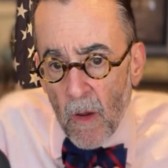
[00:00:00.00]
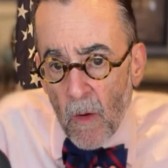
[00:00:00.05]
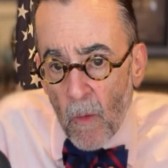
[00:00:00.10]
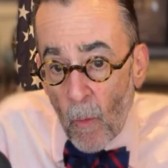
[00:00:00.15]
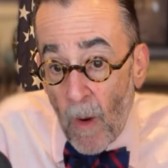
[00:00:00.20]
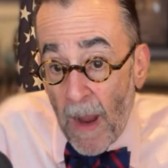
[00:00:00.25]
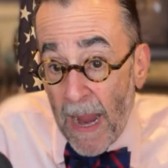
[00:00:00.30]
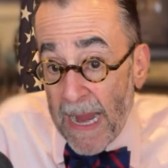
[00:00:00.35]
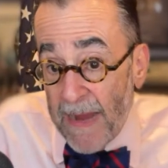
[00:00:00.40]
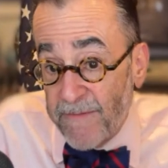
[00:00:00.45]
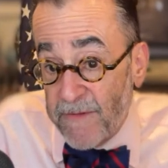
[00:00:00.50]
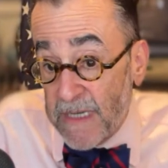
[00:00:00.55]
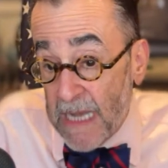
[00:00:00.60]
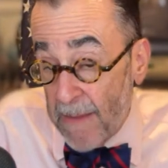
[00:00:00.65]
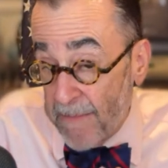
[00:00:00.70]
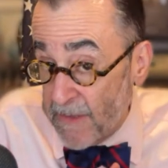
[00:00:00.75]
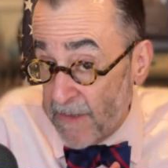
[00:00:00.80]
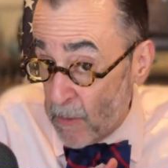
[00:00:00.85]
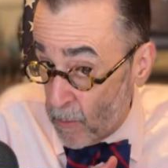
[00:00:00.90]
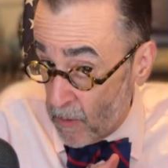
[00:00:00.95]
wife just
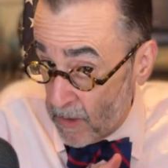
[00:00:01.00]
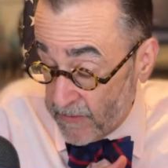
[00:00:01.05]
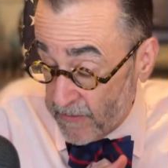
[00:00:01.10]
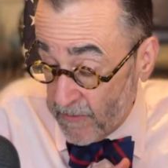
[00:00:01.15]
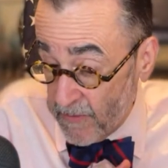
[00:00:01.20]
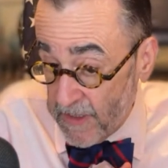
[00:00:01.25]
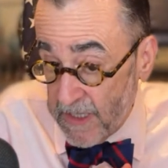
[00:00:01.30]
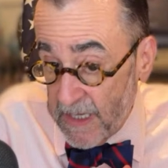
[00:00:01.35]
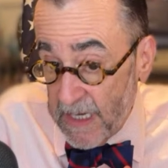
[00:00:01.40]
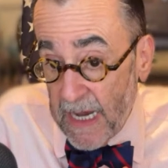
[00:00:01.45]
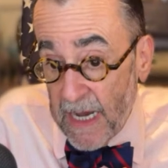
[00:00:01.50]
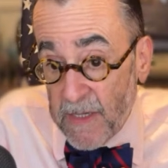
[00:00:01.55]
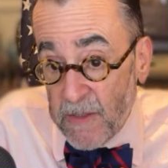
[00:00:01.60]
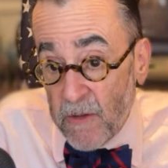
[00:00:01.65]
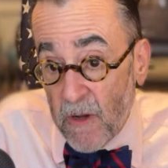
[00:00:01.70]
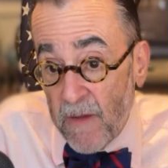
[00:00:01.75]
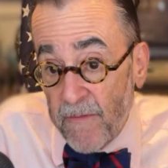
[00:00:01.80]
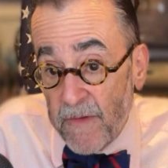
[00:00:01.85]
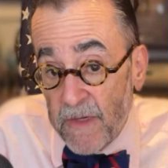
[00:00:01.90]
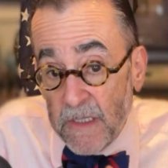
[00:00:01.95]
happened to work for the DA's
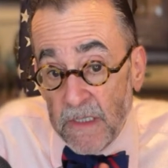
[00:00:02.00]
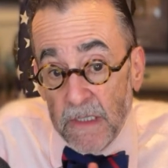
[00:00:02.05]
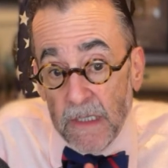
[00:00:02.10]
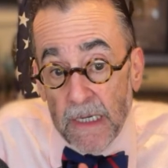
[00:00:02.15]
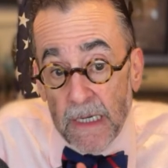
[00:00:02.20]
office.